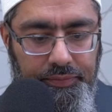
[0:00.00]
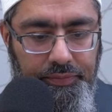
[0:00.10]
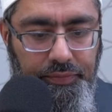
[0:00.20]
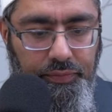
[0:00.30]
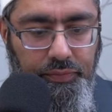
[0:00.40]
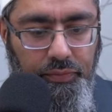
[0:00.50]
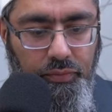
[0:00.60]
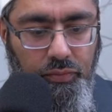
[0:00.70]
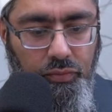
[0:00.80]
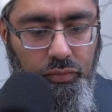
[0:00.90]

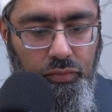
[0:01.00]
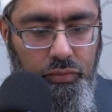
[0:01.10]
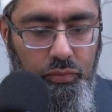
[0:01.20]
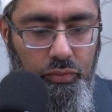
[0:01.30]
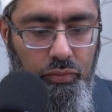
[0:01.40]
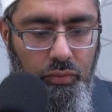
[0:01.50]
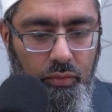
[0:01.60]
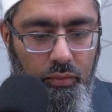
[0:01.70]
Nobody speaks.